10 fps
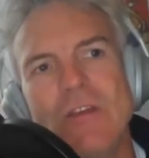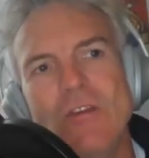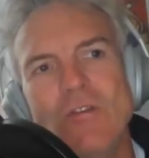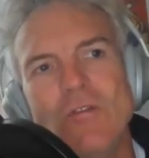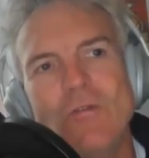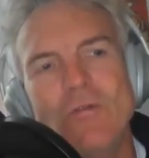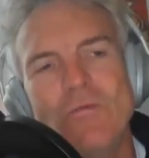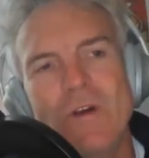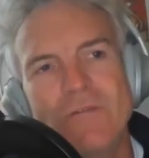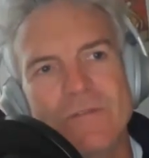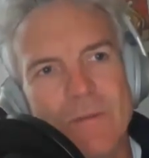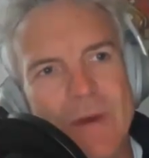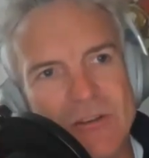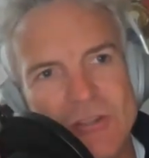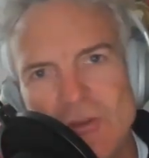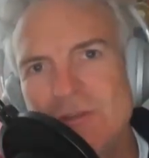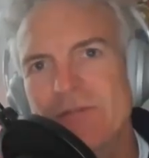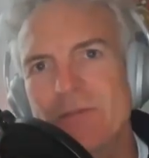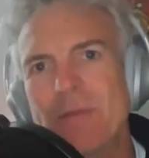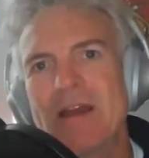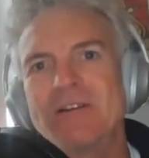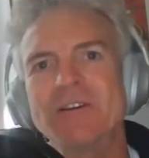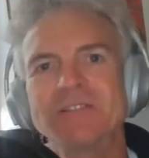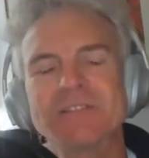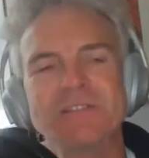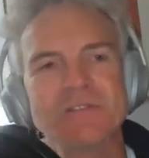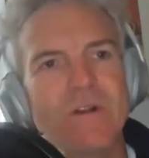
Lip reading: you wrote about two different paradoxes.